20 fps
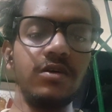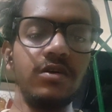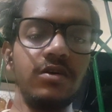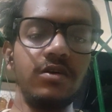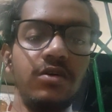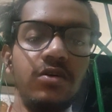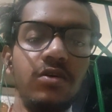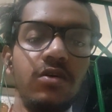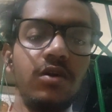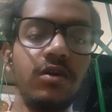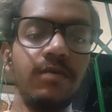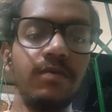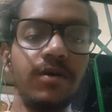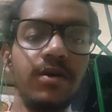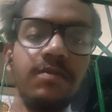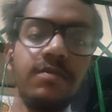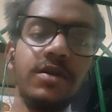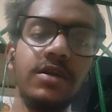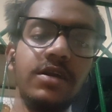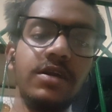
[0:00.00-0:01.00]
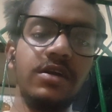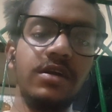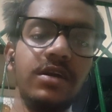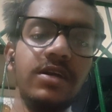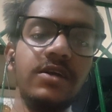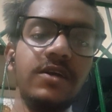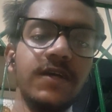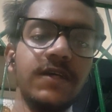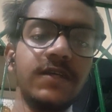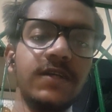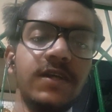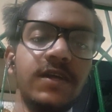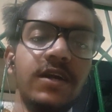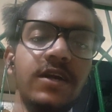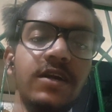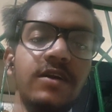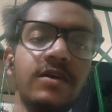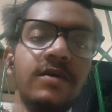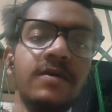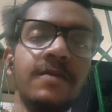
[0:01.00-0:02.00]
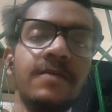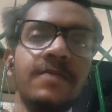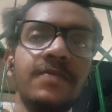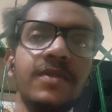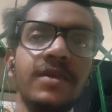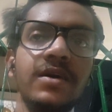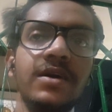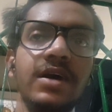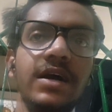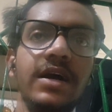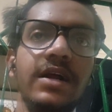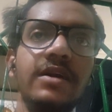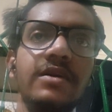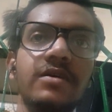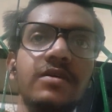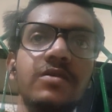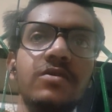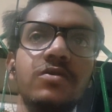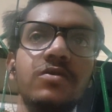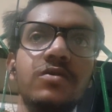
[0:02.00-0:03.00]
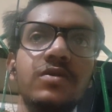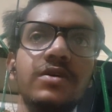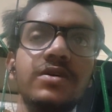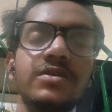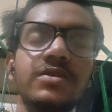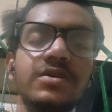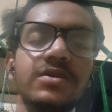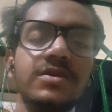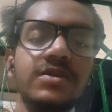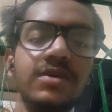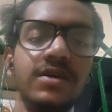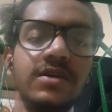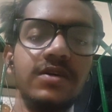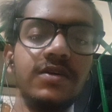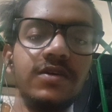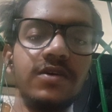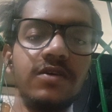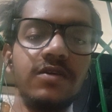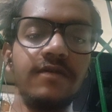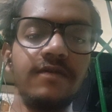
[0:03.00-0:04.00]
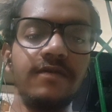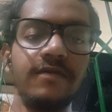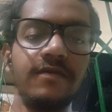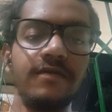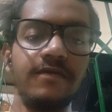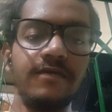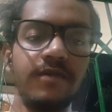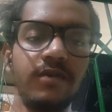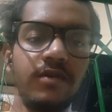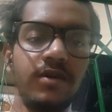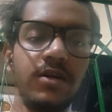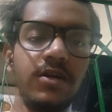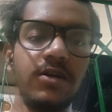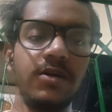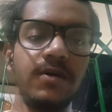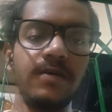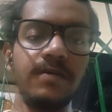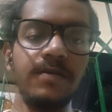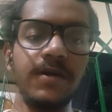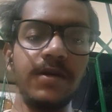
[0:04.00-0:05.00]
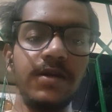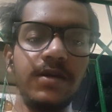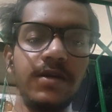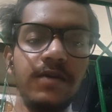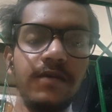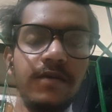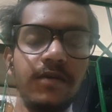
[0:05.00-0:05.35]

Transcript: not permanently resident and who is the citizen of foreign company,